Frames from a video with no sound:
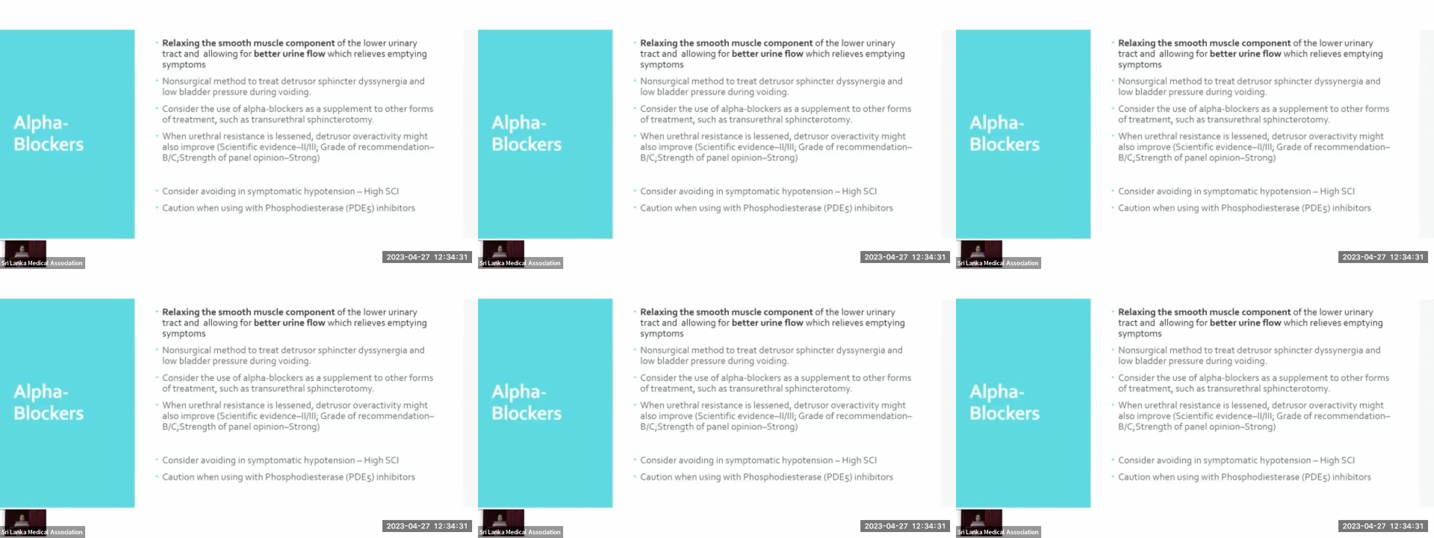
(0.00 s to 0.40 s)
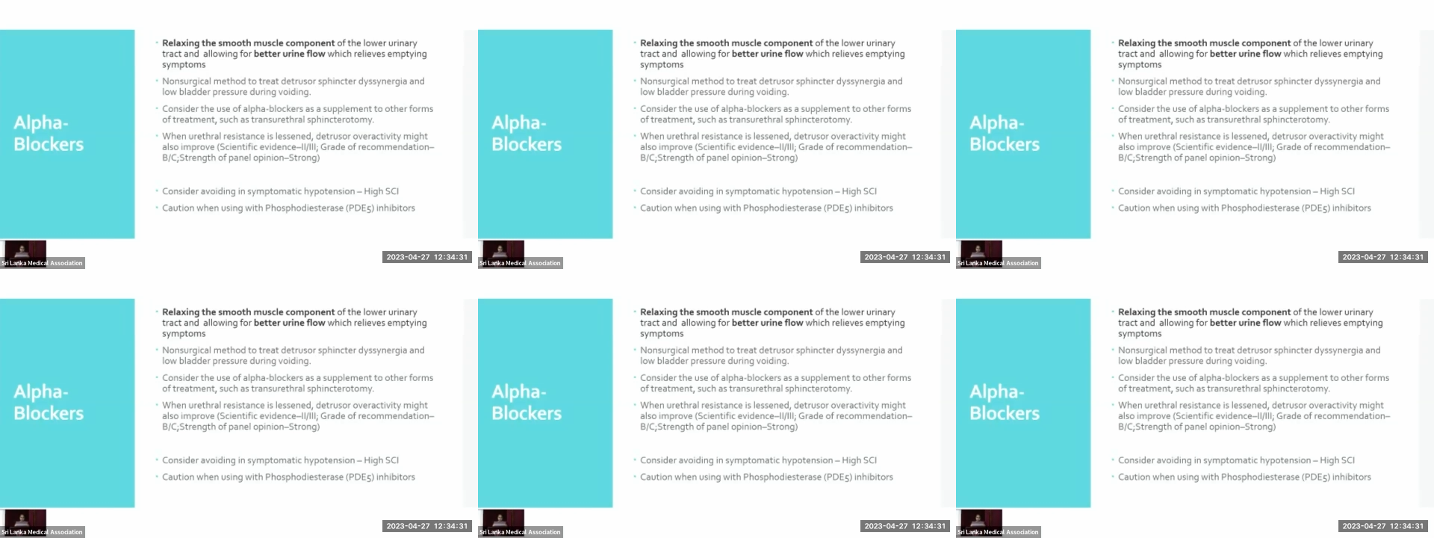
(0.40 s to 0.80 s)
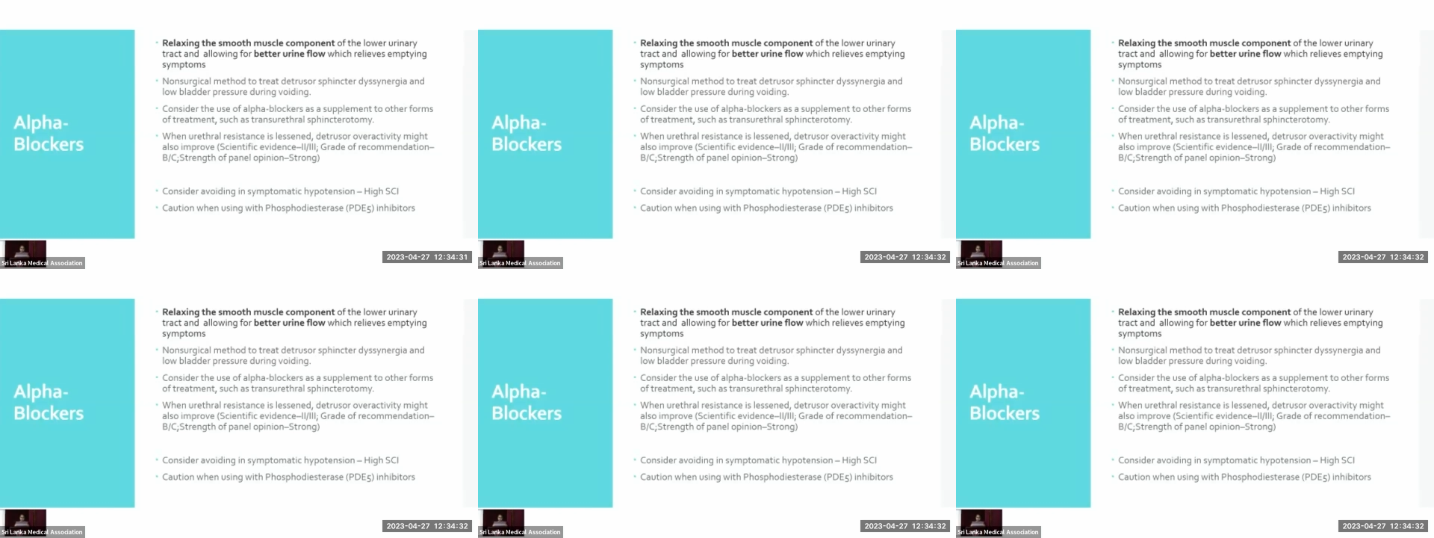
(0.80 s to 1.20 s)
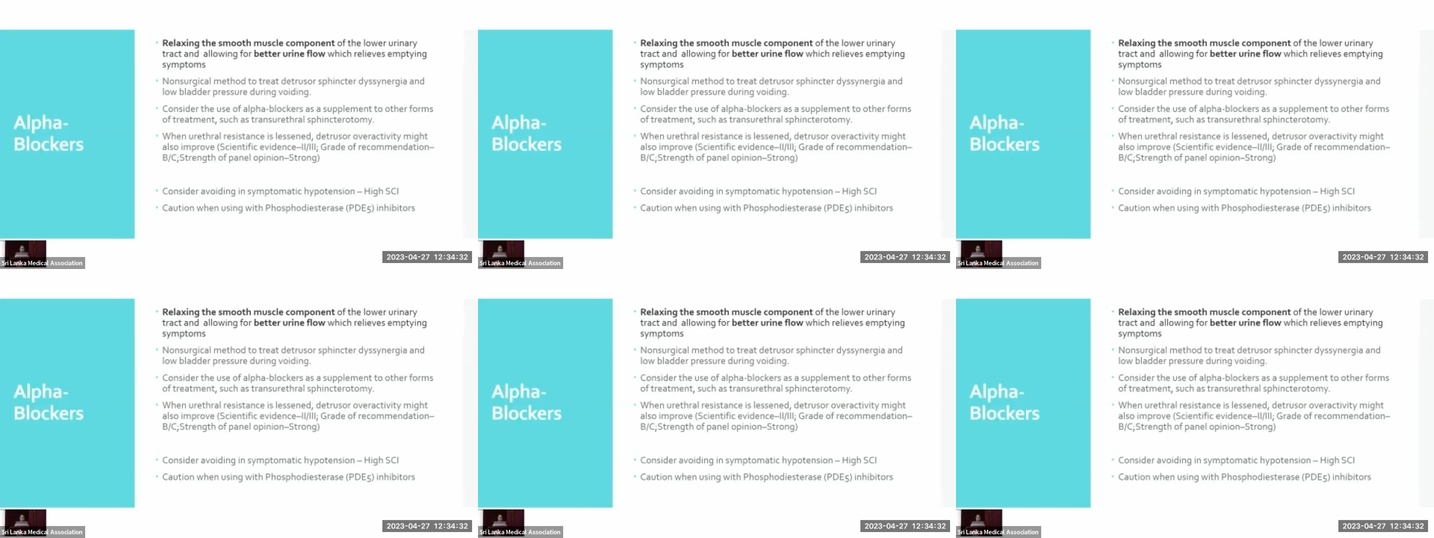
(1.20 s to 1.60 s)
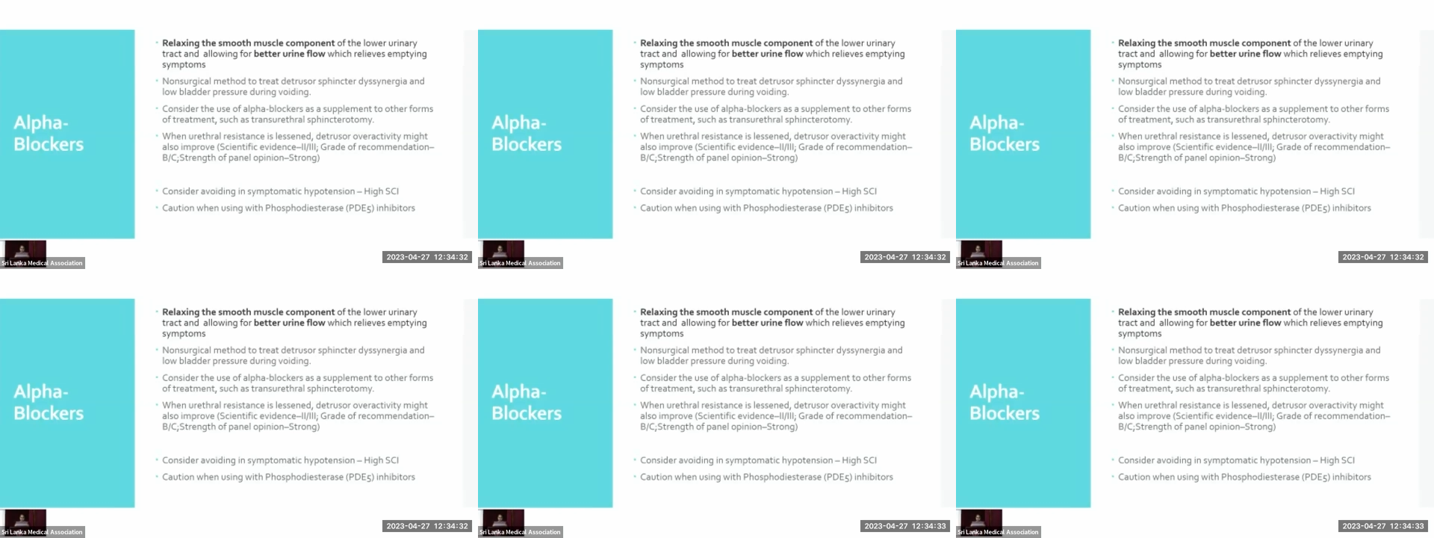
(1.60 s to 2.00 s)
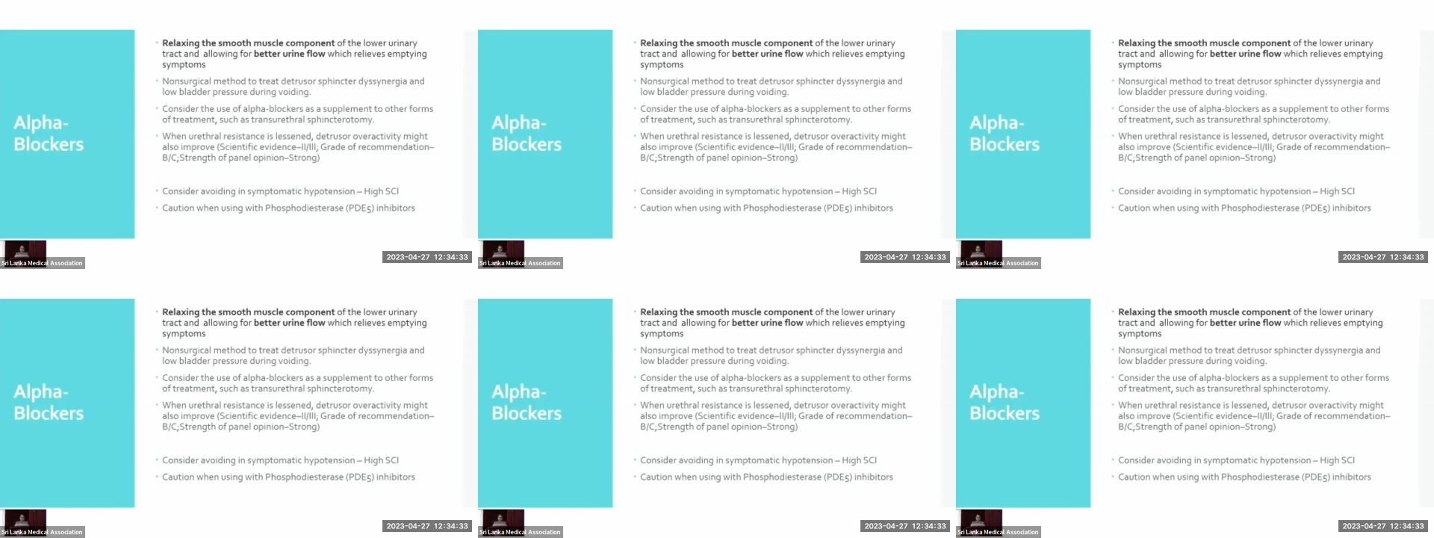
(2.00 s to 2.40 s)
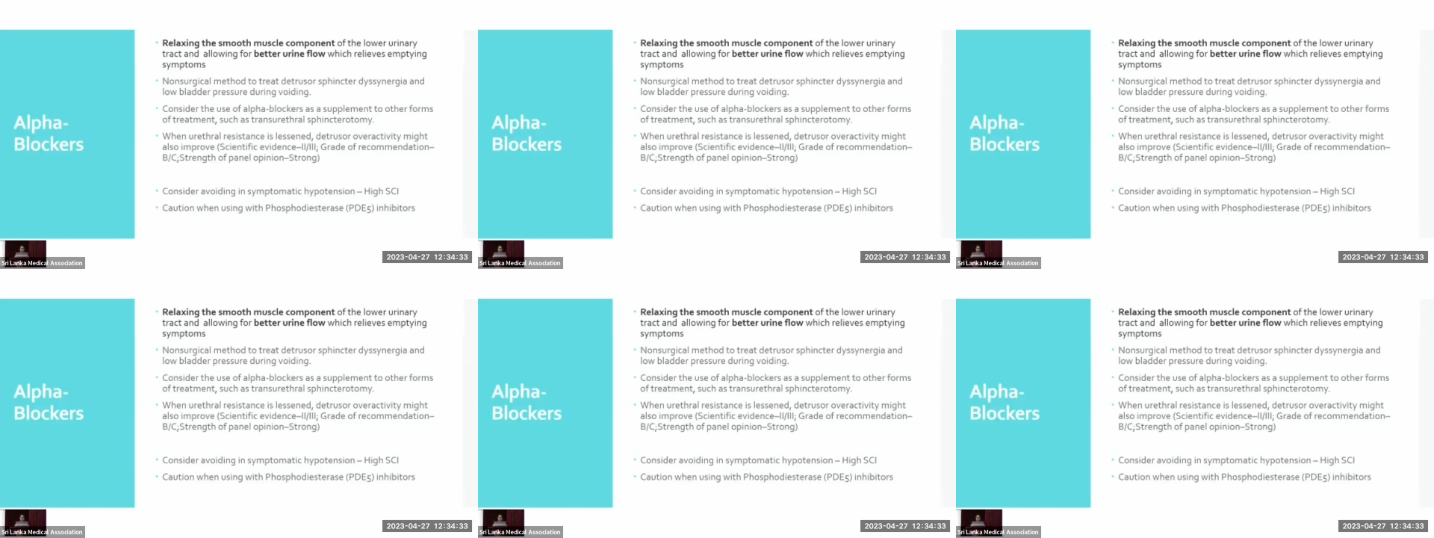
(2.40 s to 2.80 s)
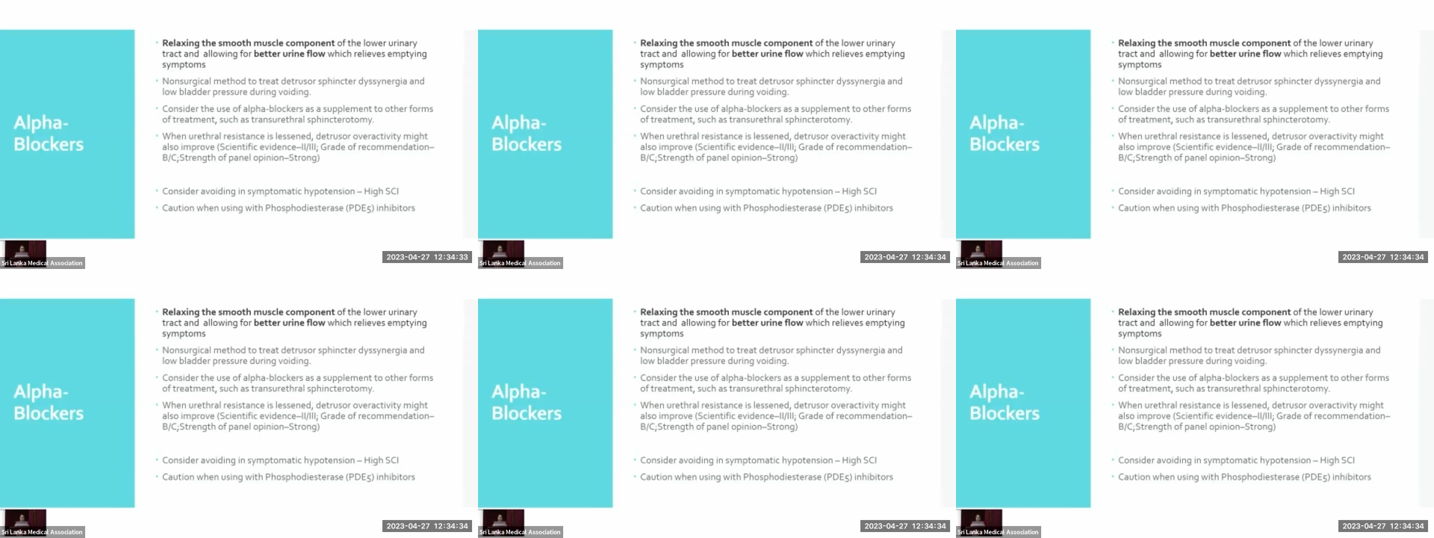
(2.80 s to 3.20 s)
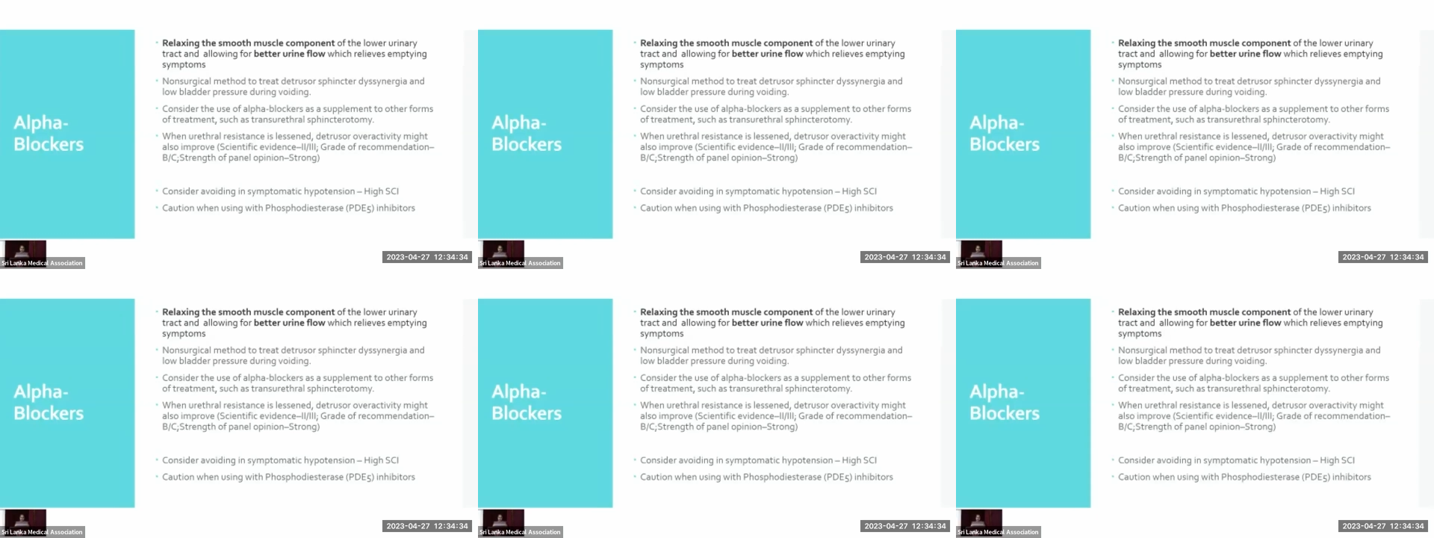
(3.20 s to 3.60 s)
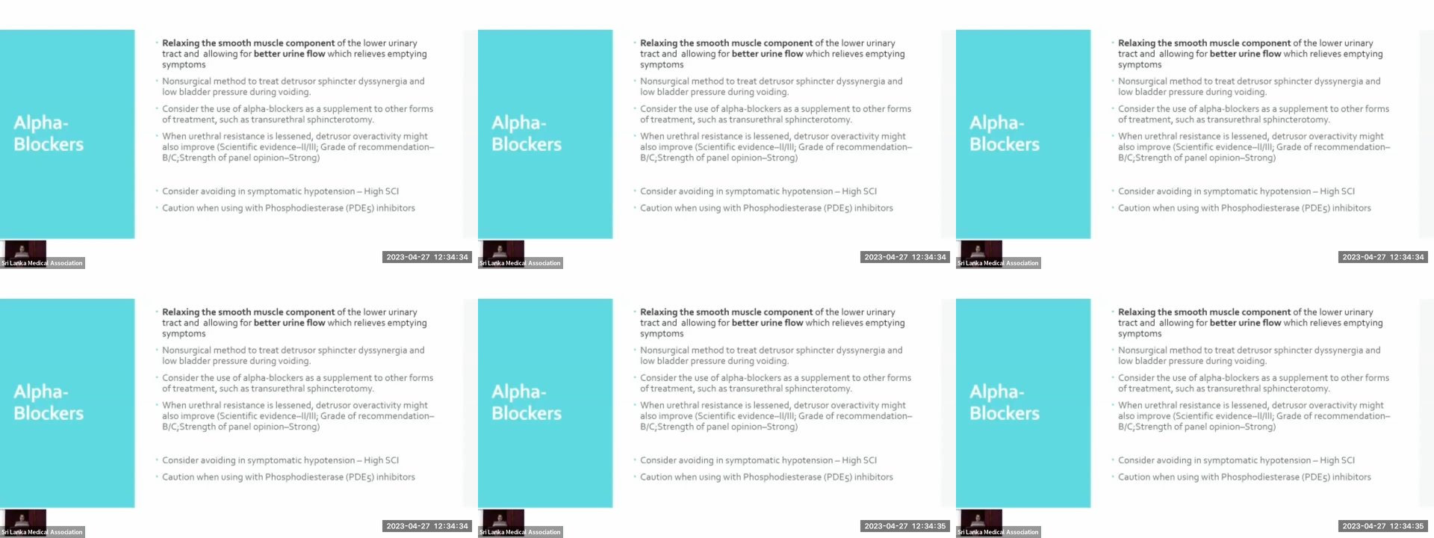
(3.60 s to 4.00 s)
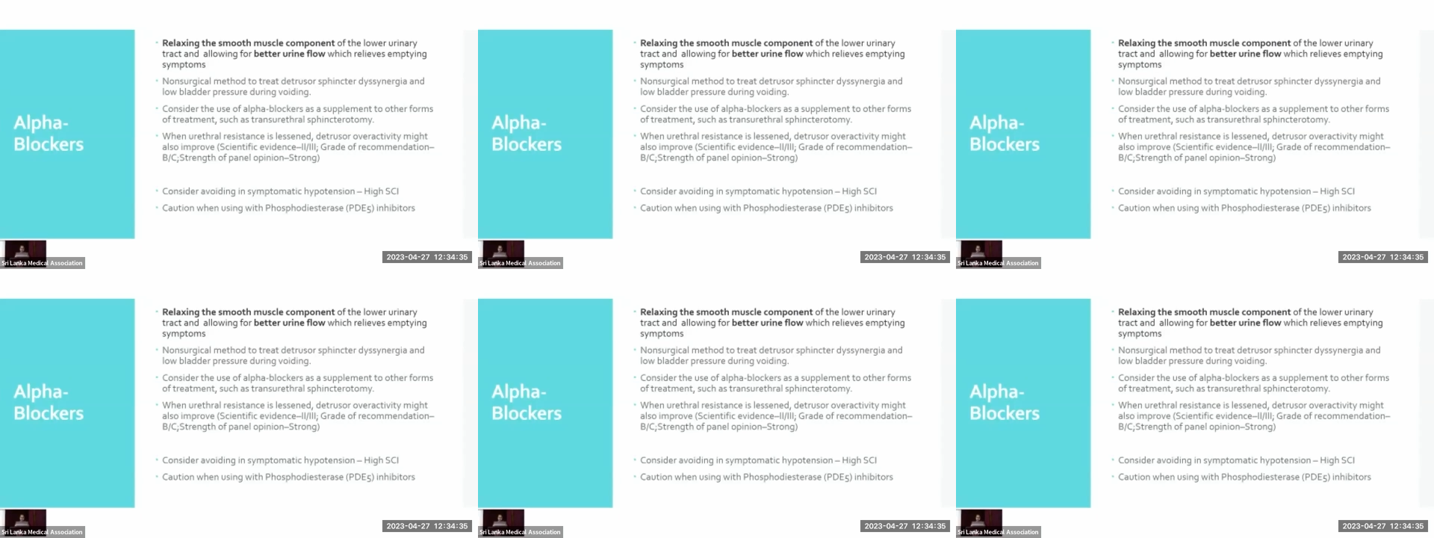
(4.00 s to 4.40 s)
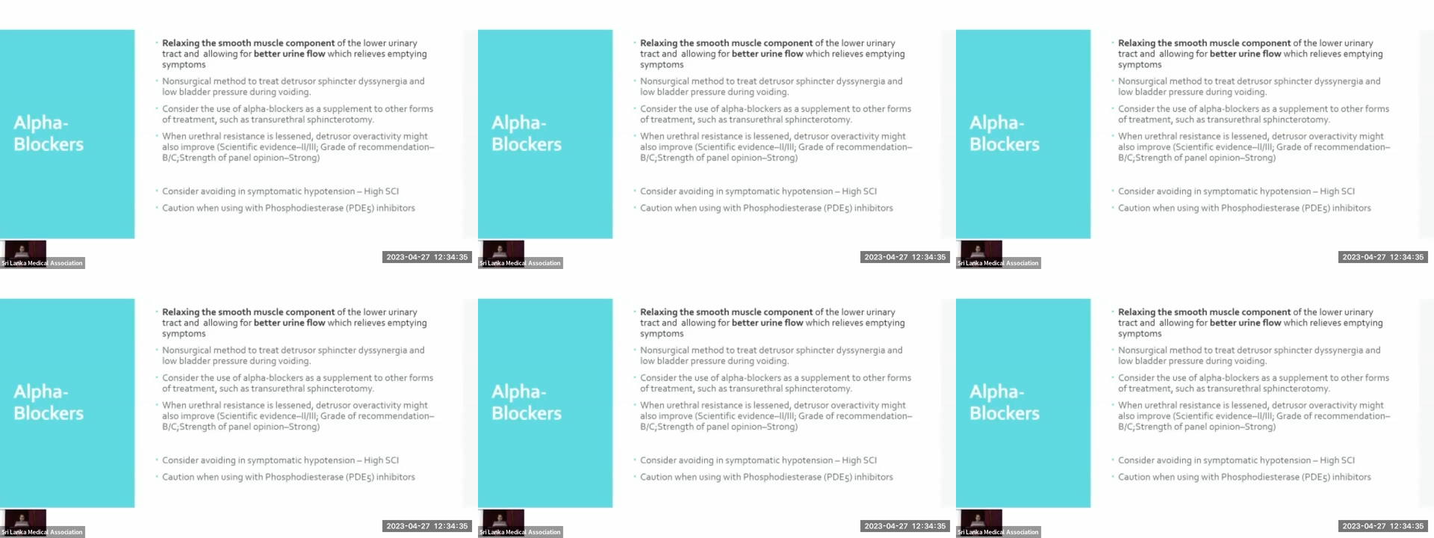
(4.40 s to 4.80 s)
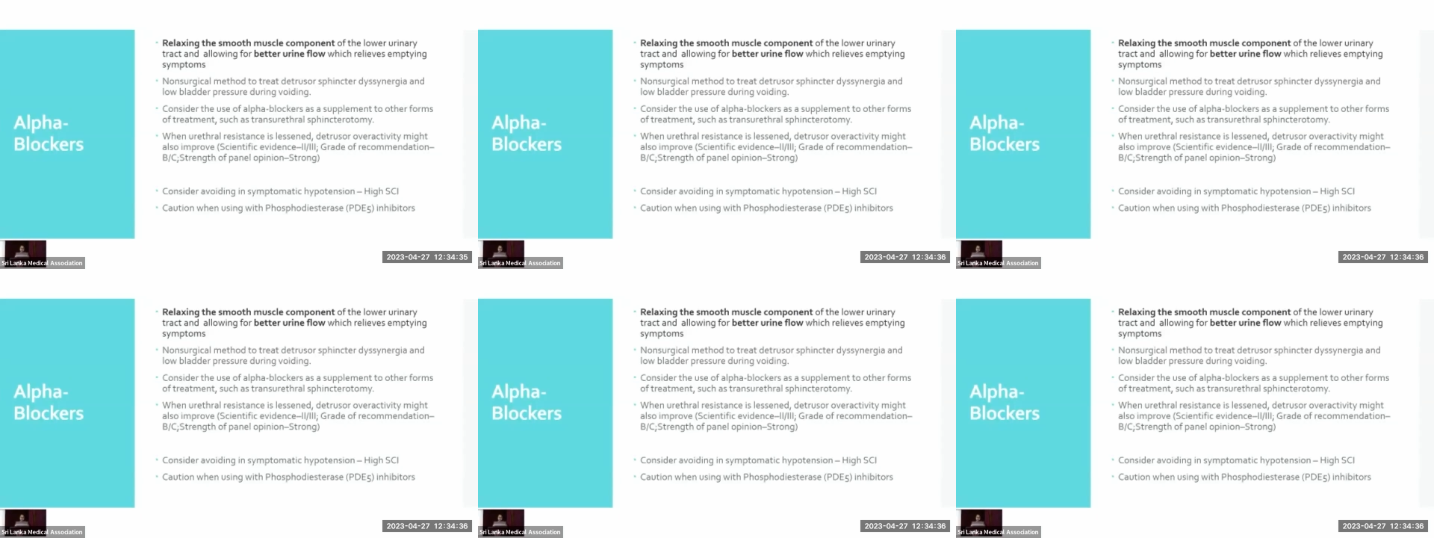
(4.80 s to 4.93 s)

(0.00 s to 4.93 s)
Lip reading: Nobody's mouth can be seen.